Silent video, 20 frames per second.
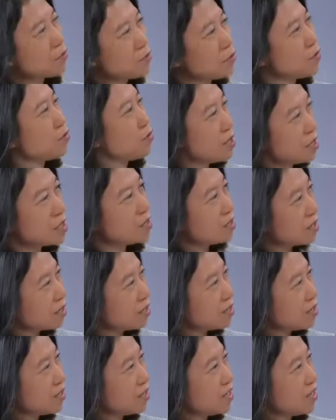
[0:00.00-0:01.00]
Korea
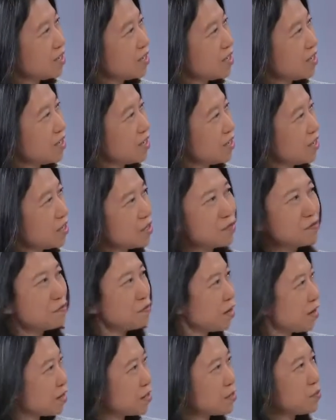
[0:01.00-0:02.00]
is
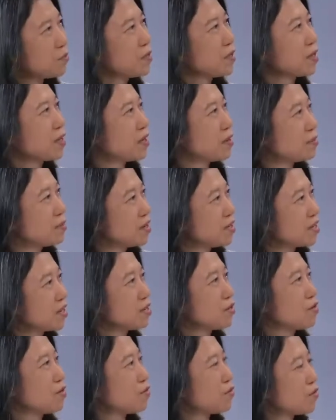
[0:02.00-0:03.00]
fast becoming
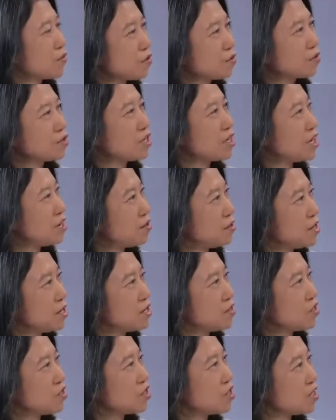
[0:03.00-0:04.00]
an
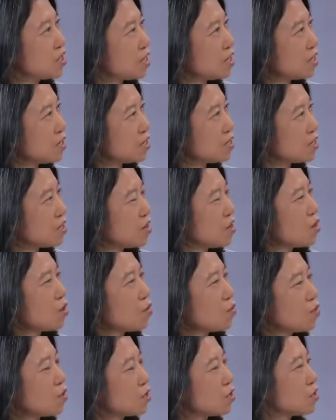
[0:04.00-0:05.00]
authoritarian state.
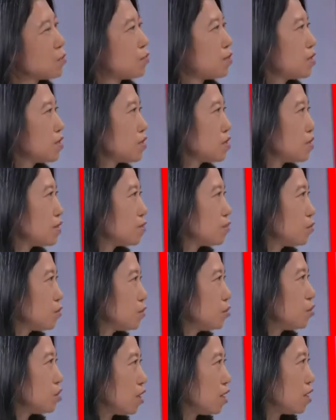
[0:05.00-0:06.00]
What is President
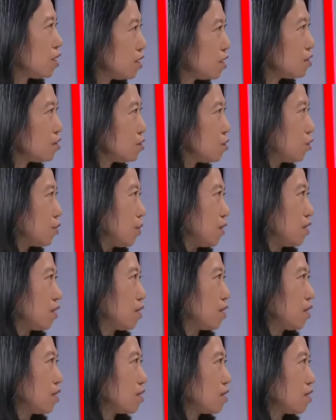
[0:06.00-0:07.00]
Moon Jae-in doing
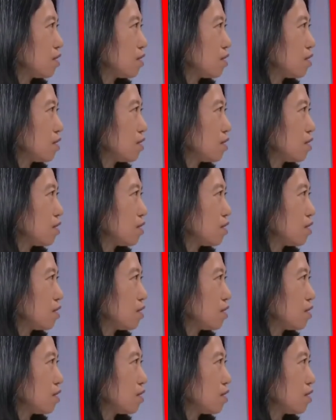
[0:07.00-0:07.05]
there?